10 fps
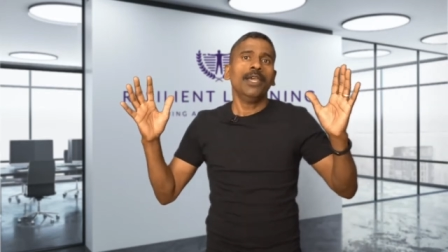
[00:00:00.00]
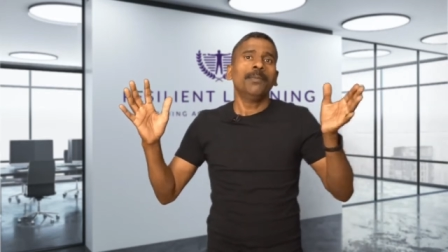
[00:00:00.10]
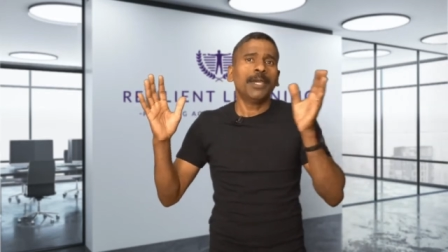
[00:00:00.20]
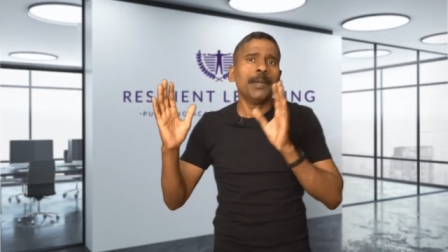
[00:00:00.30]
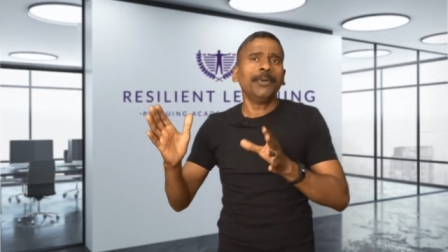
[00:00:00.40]

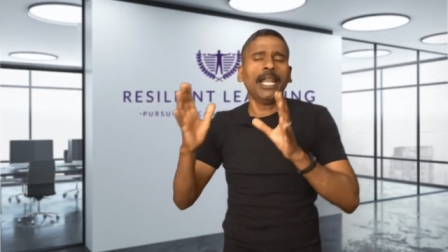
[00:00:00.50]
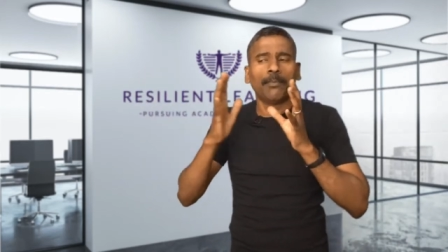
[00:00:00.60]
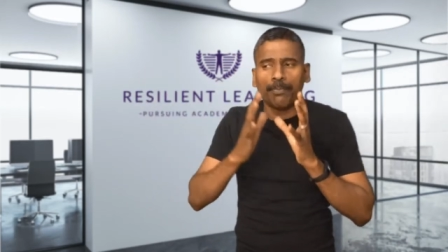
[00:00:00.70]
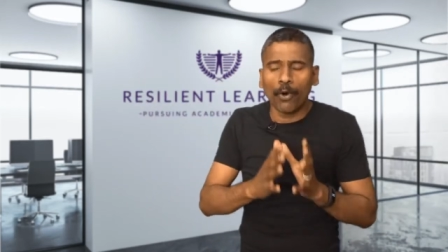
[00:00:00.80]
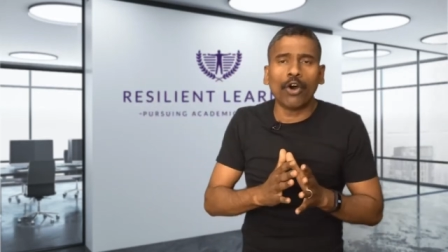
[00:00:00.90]
People are
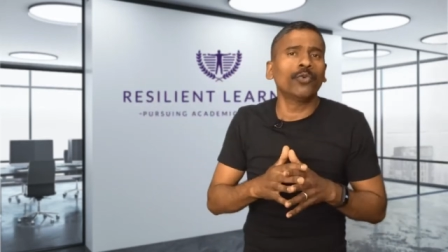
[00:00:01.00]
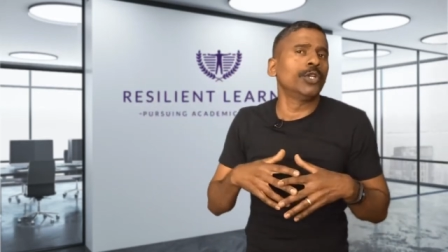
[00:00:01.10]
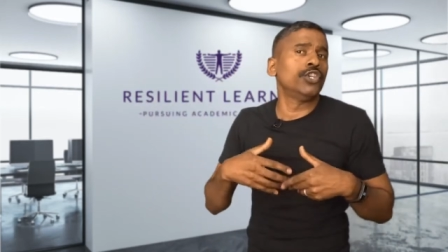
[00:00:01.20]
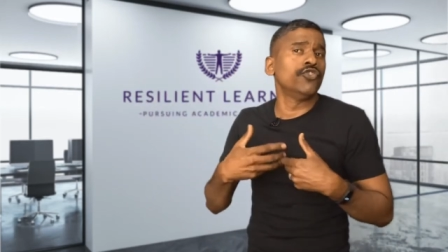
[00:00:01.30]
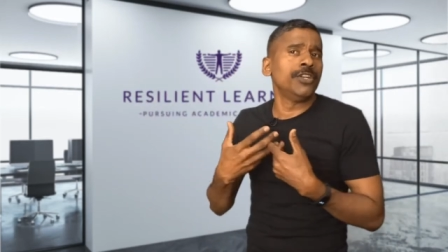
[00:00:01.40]
born
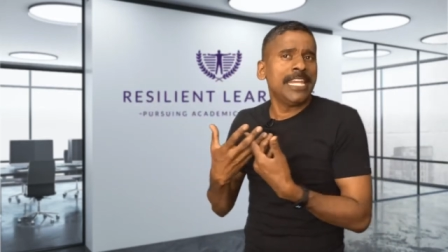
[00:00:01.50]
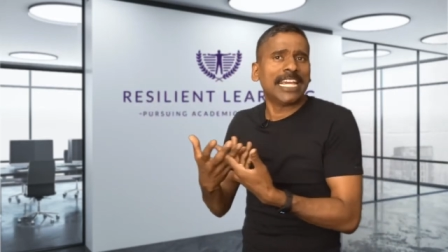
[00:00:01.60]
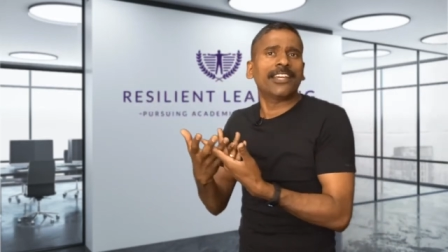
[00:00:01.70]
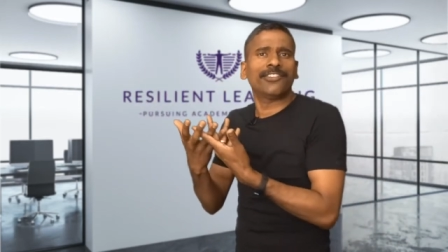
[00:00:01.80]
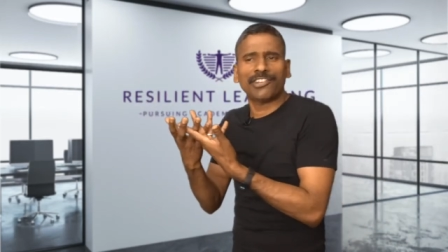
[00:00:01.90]
with
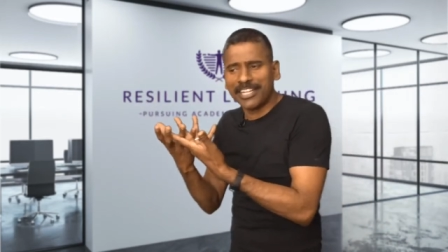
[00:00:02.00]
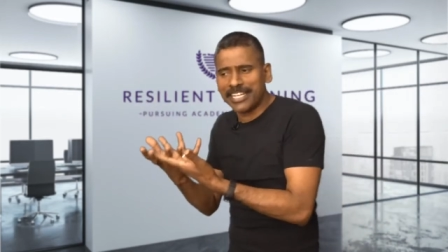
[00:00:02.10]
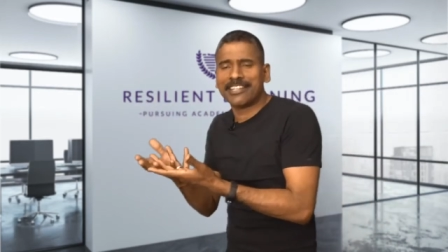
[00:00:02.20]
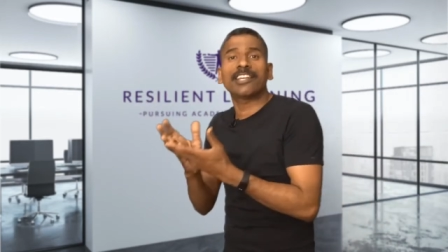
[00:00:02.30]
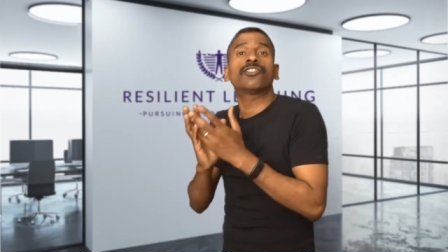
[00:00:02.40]
unique
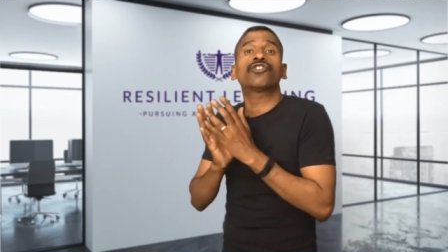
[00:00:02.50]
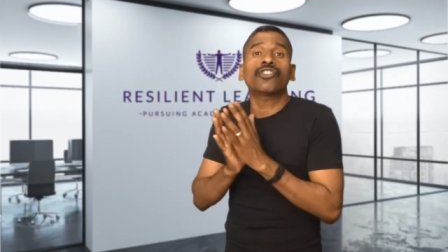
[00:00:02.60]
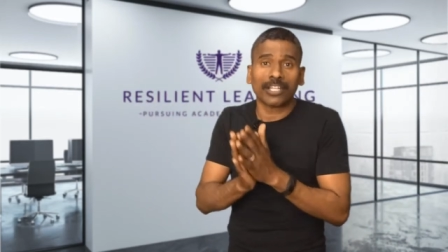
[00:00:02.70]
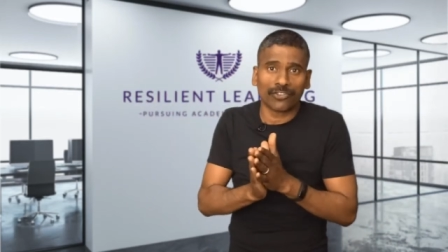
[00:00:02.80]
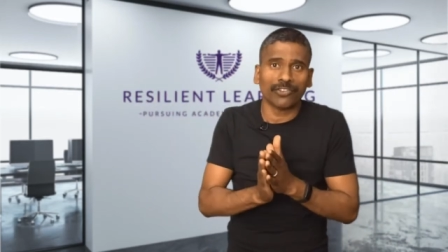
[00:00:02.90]
genetic
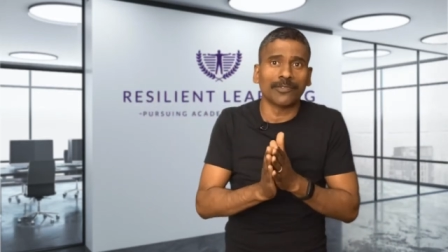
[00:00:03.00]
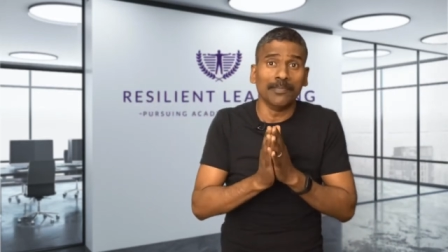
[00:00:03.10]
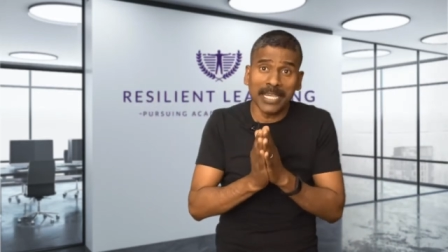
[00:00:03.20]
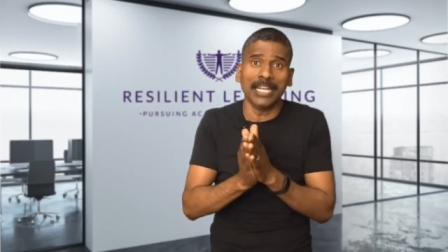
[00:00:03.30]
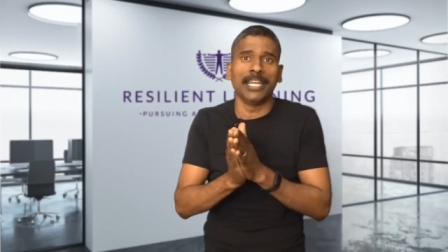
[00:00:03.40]
structures,
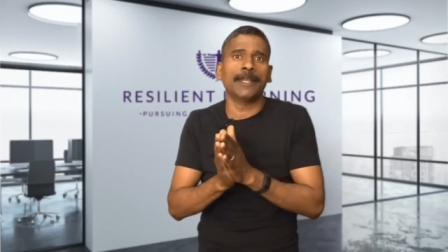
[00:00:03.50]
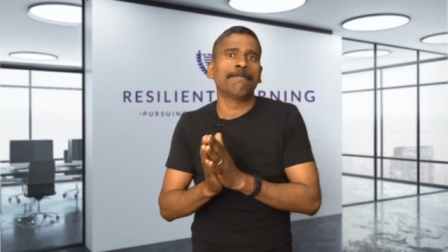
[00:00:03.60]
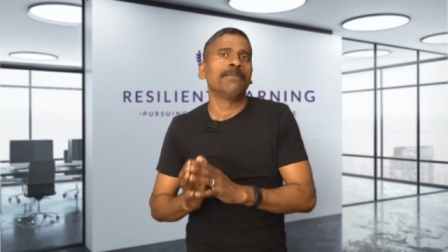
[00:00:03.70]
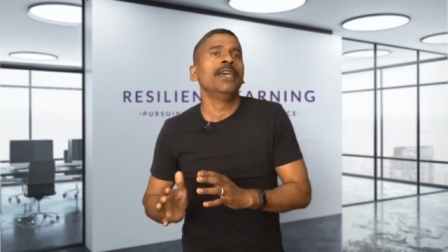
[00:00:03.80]
meaning